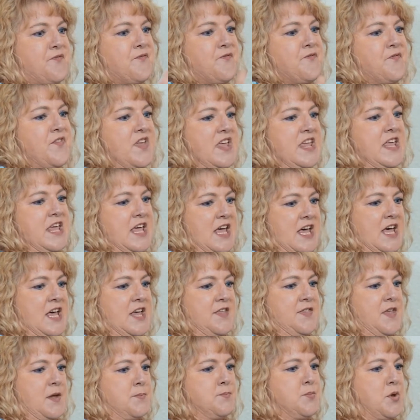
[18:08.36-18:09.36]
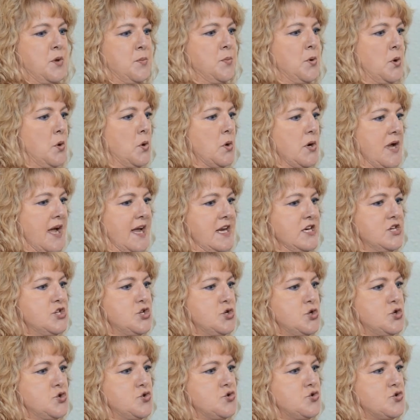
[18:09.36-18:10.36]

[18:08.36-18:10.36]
fear that people were going to